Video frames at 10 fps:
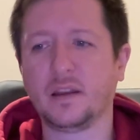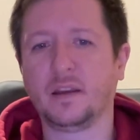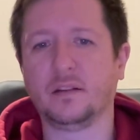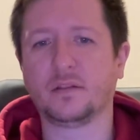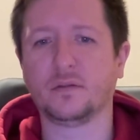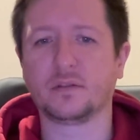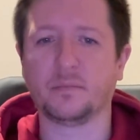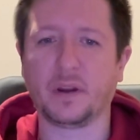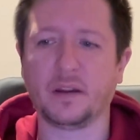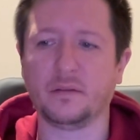He talks
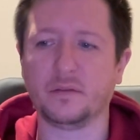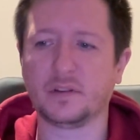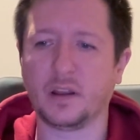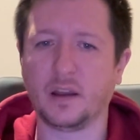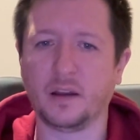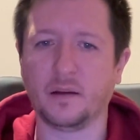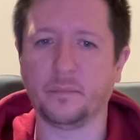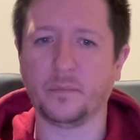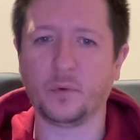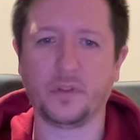about
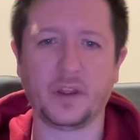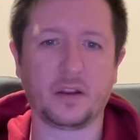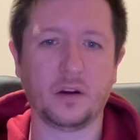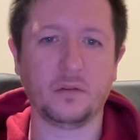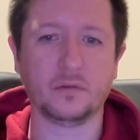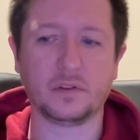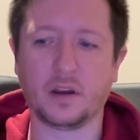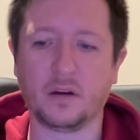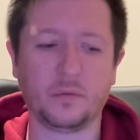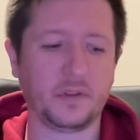what their goals are,